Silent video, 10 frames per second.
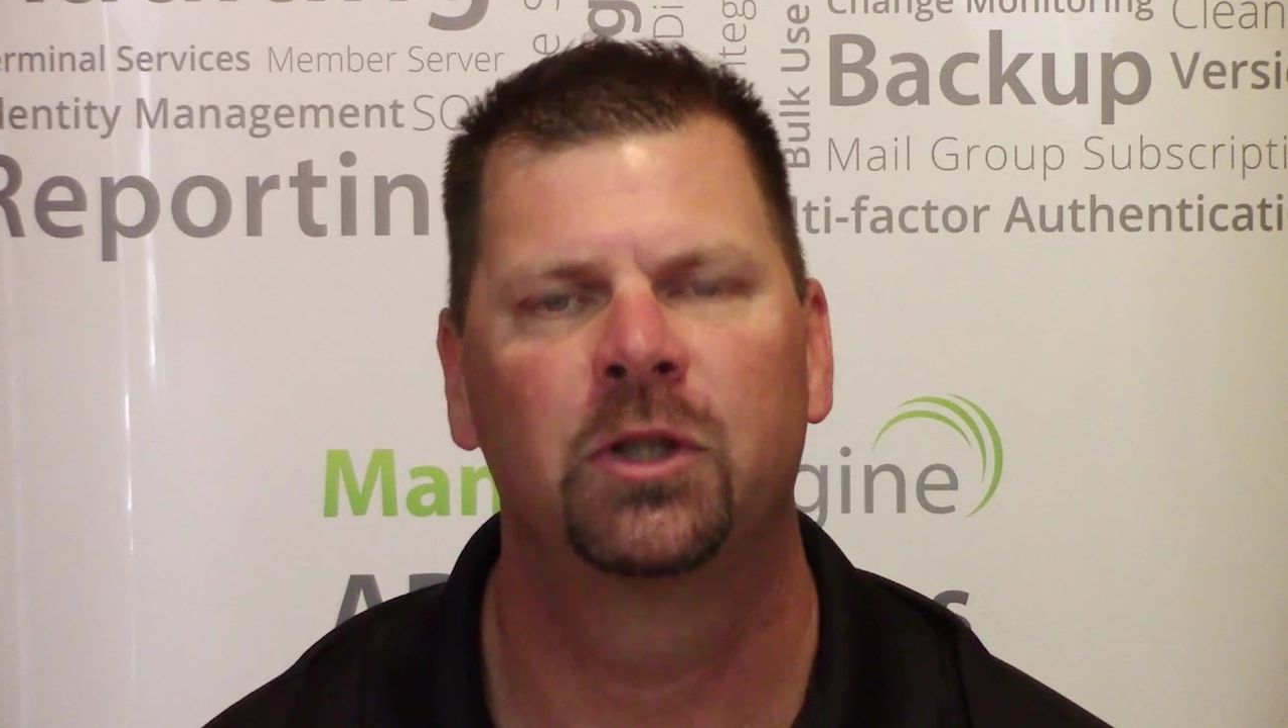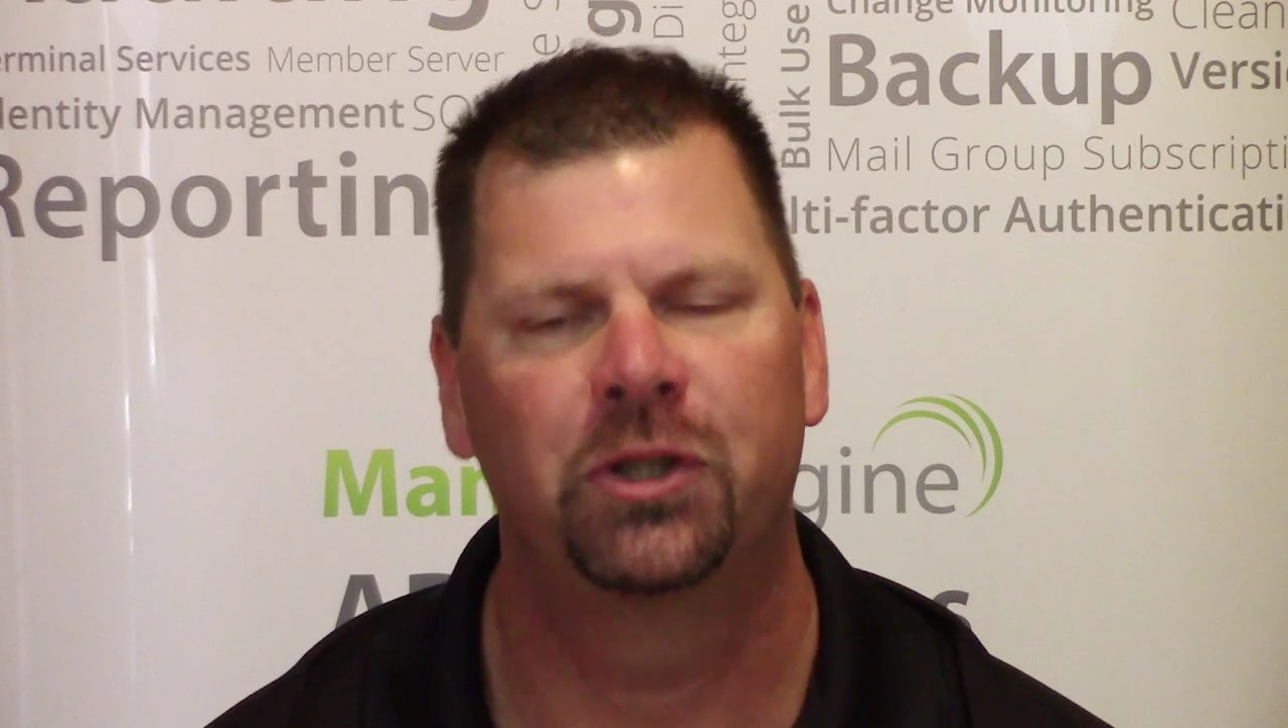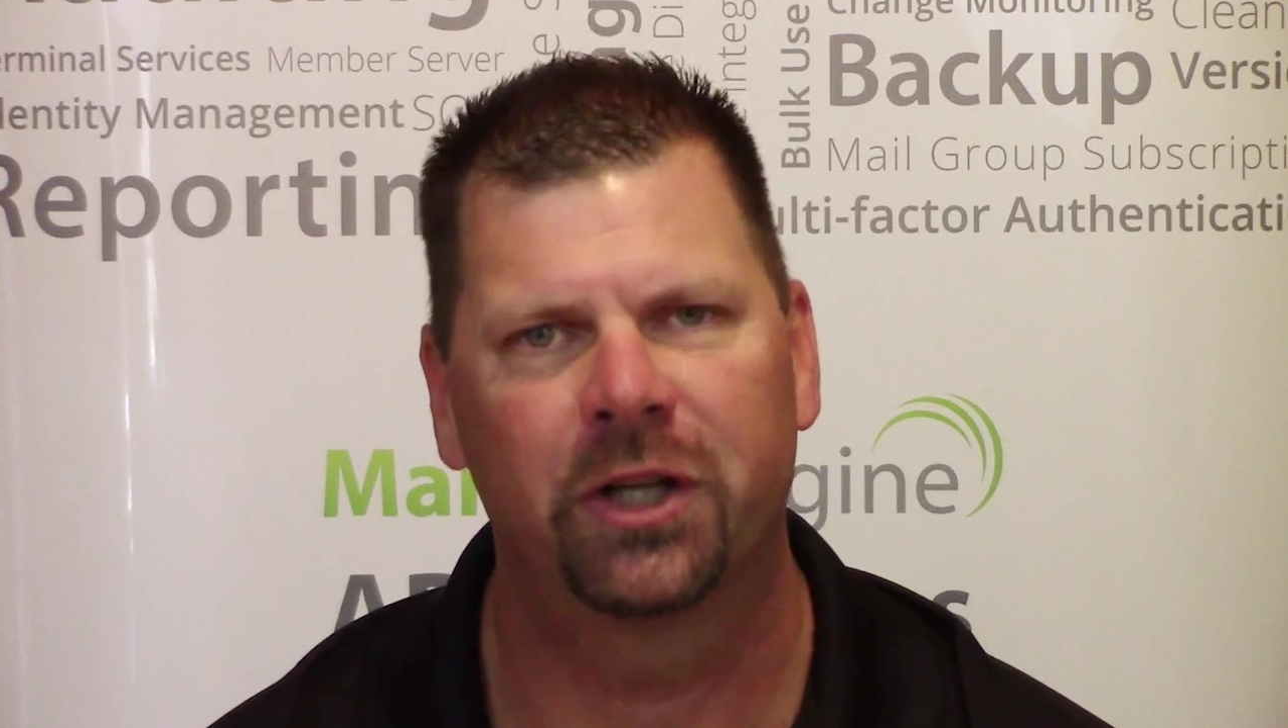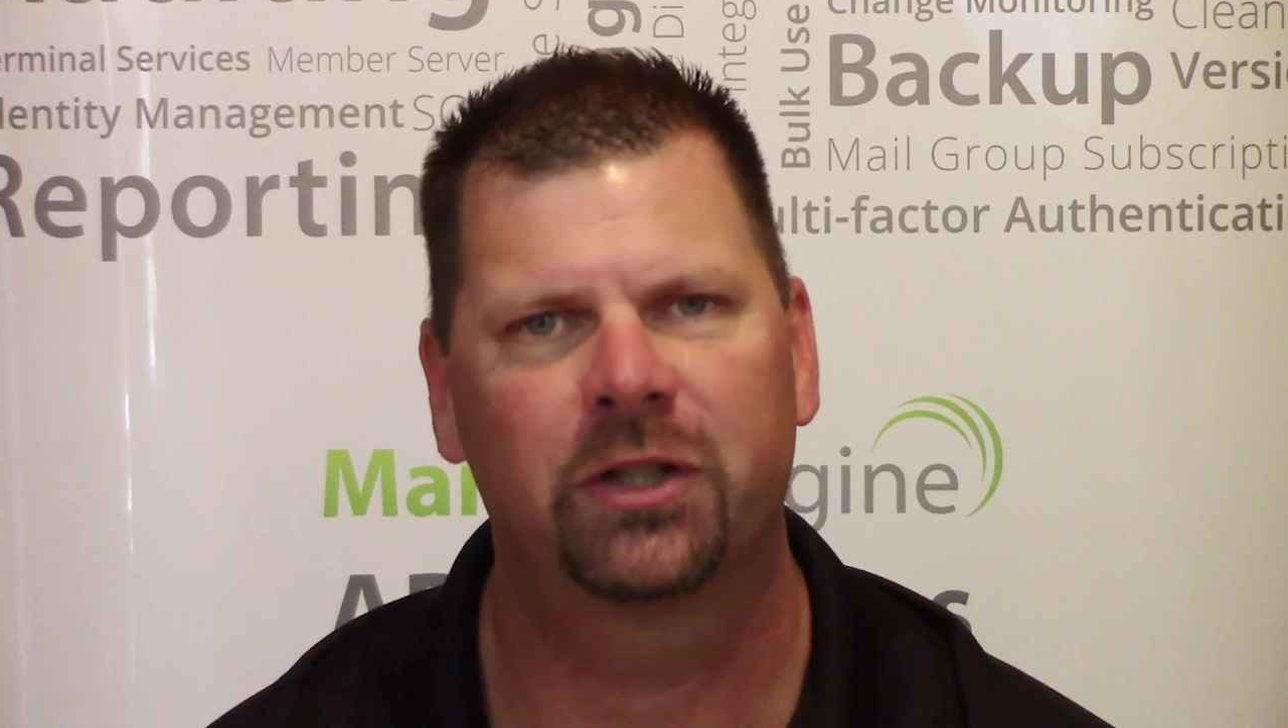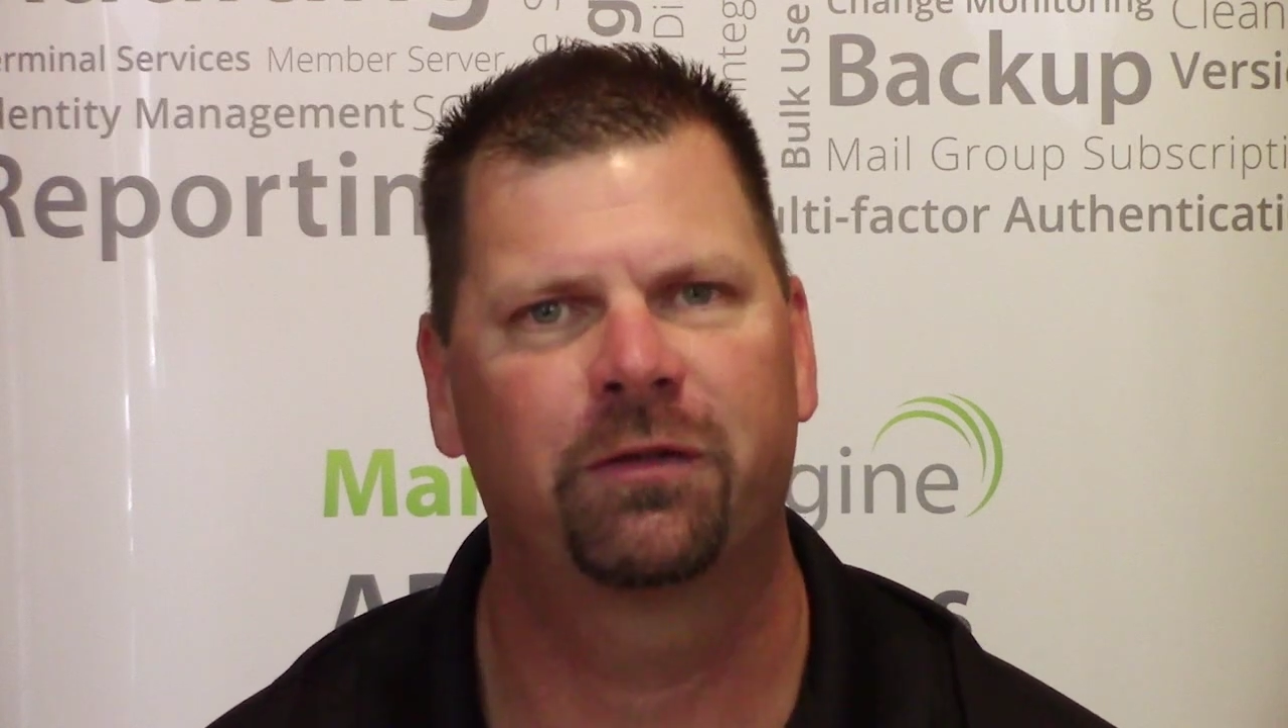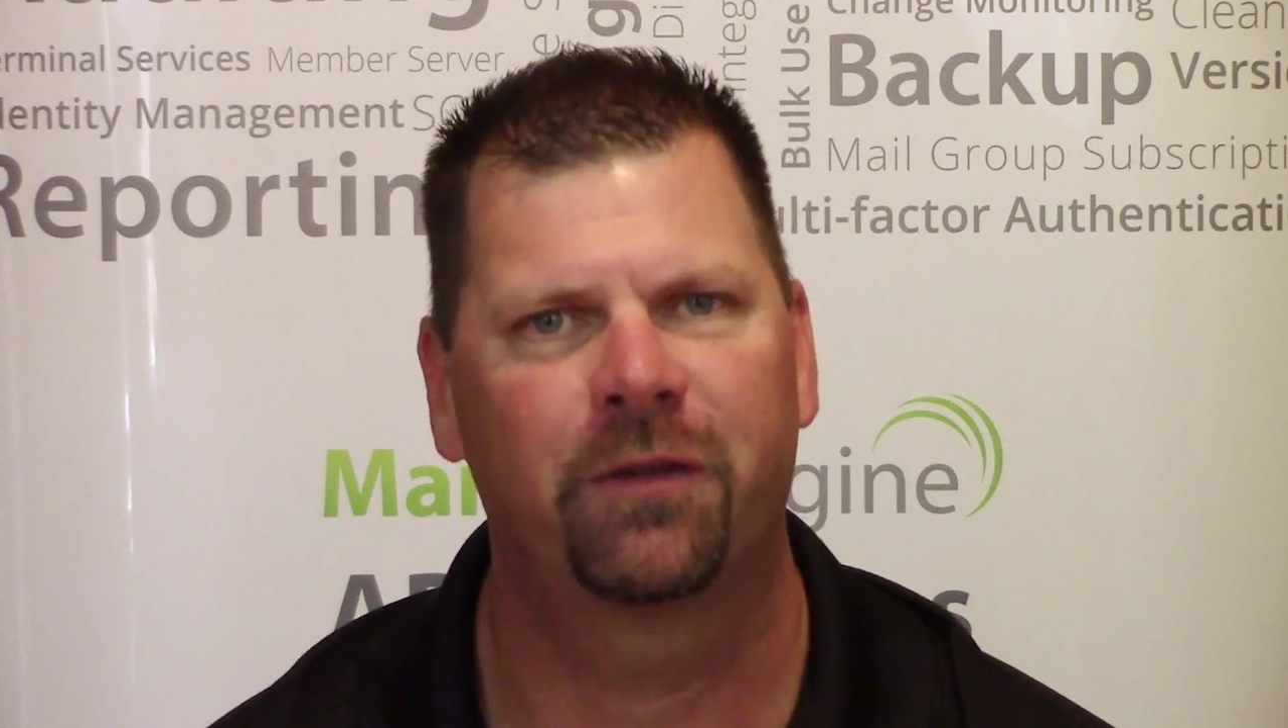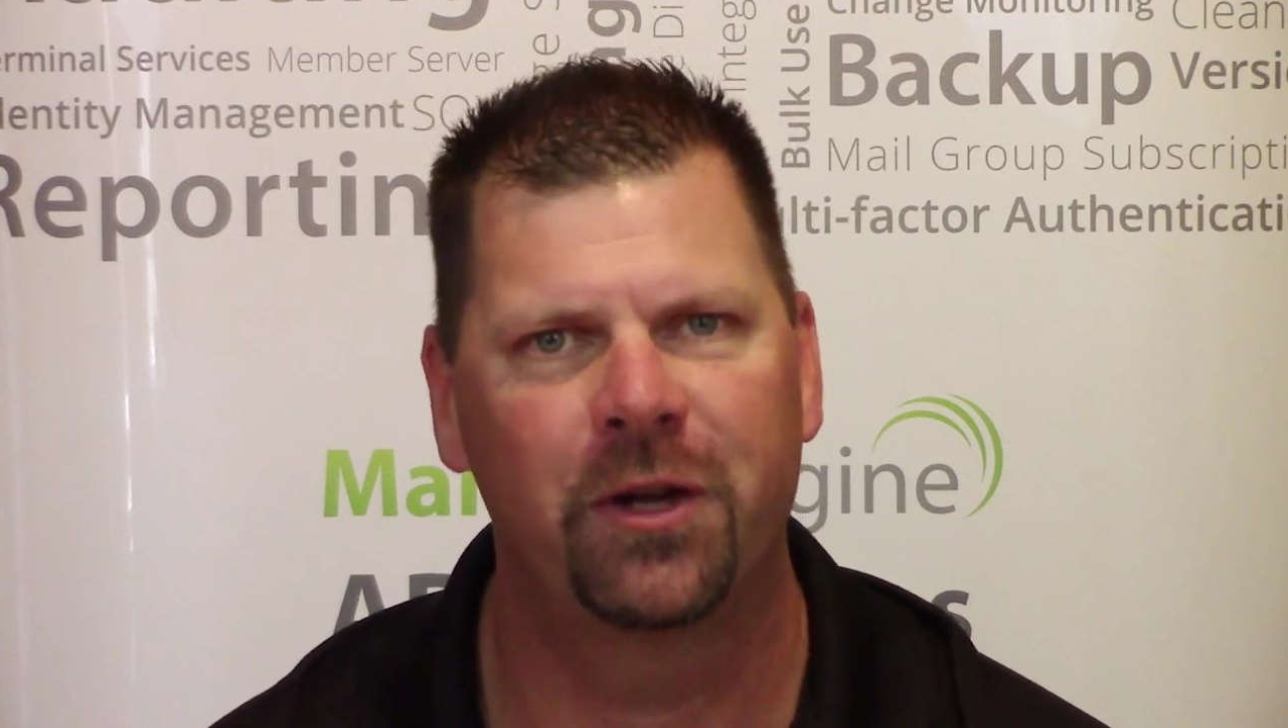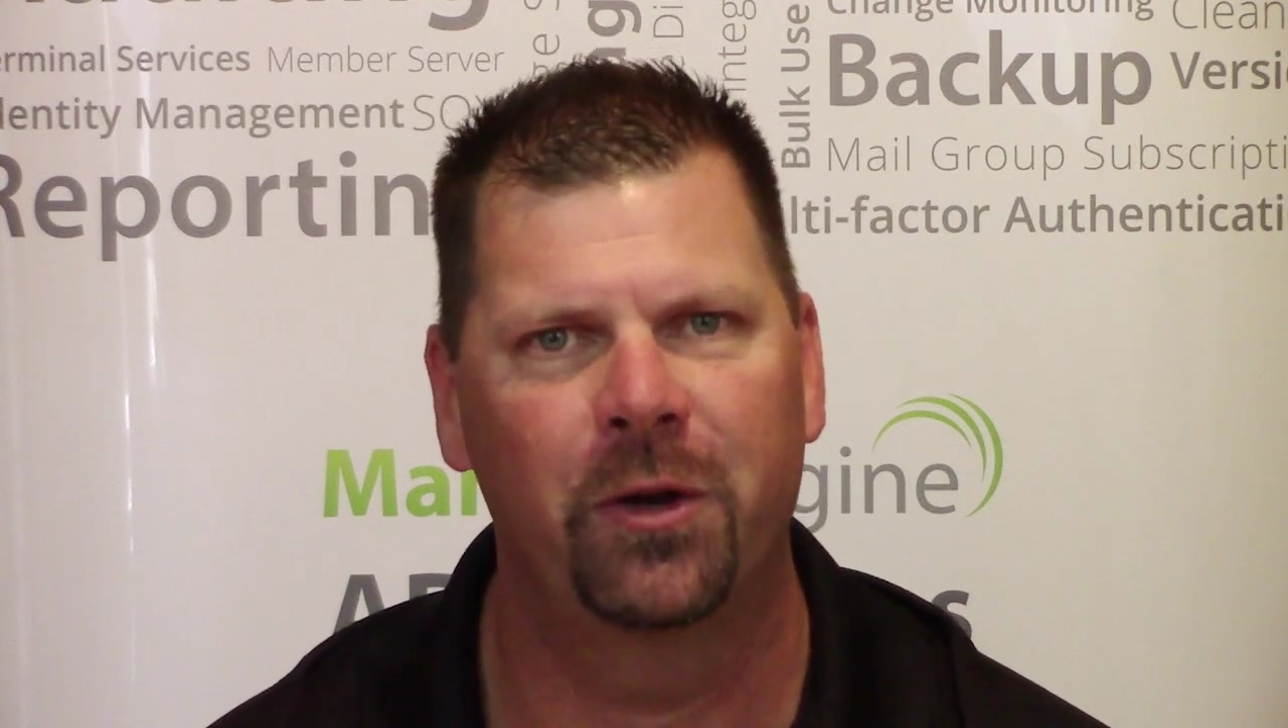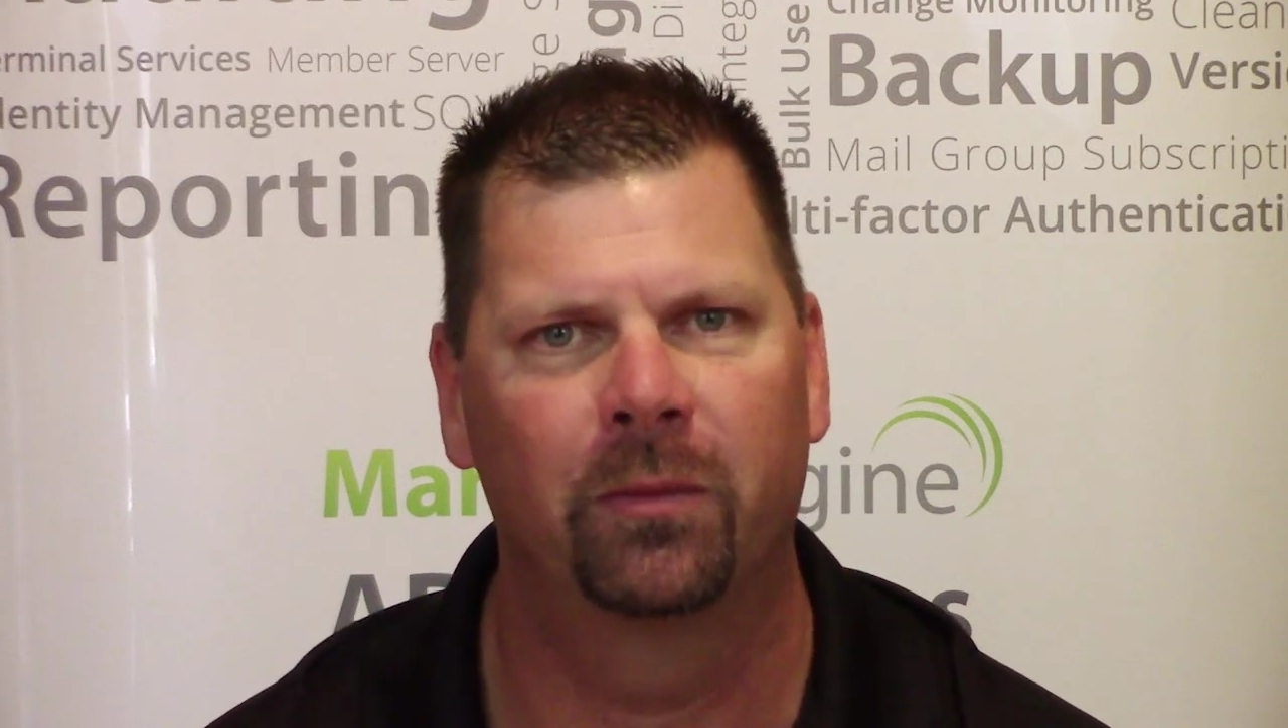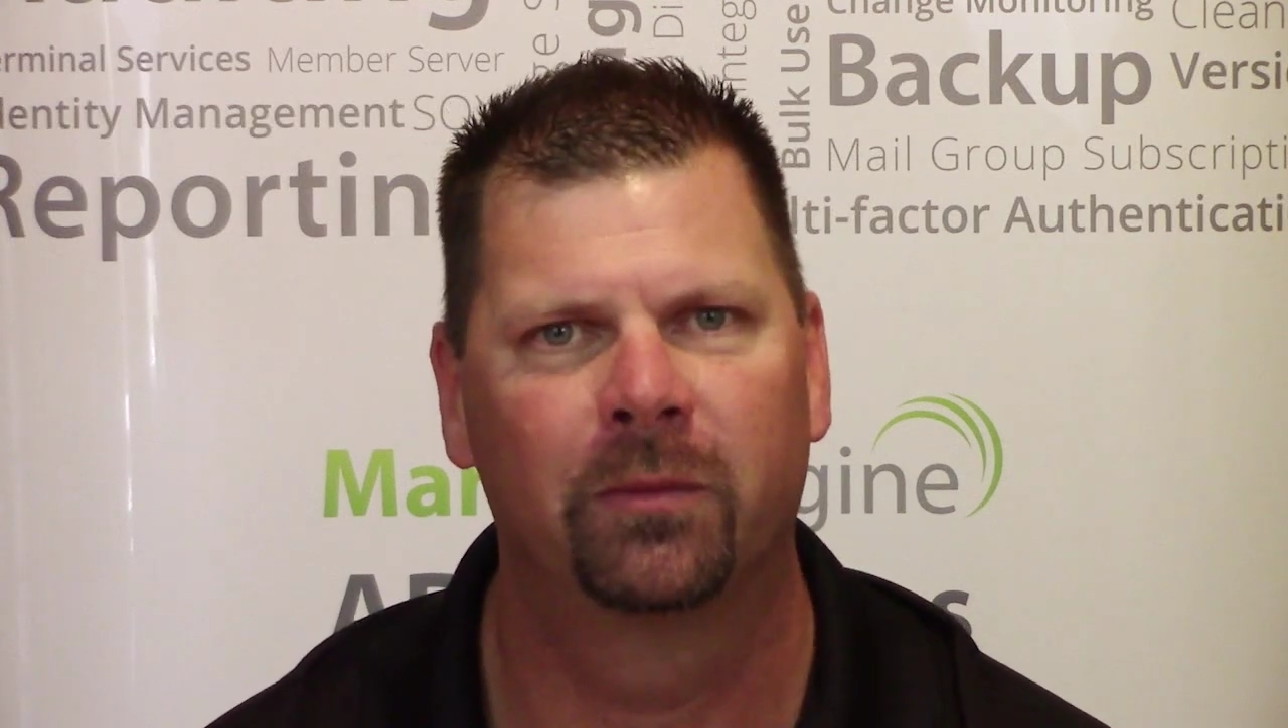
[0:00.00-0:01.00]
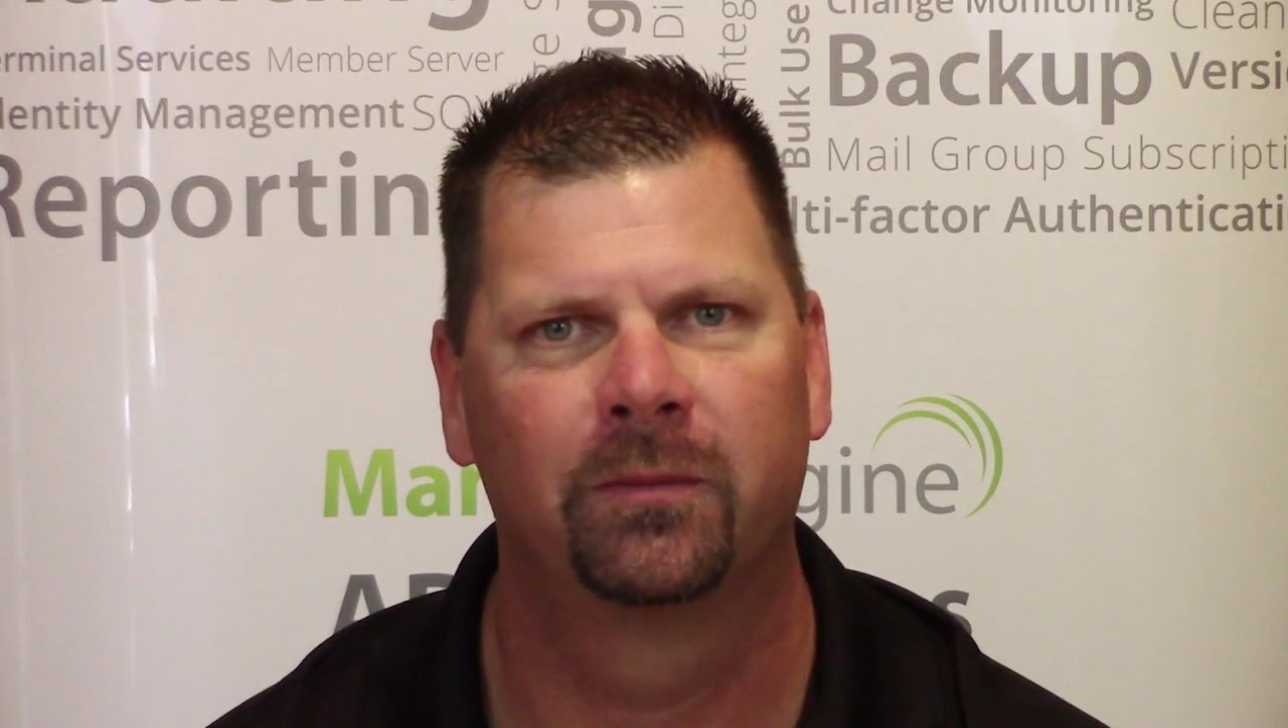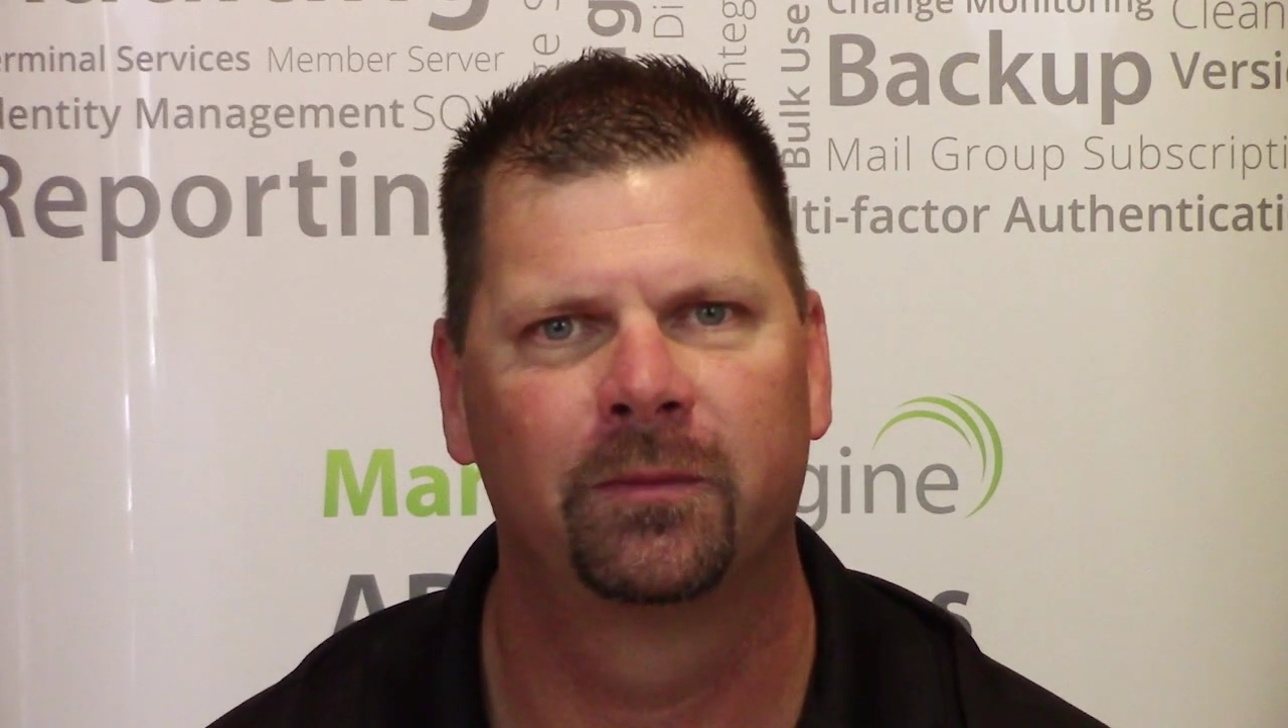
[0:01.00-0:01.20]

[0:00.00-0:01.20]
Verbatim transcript: just for you.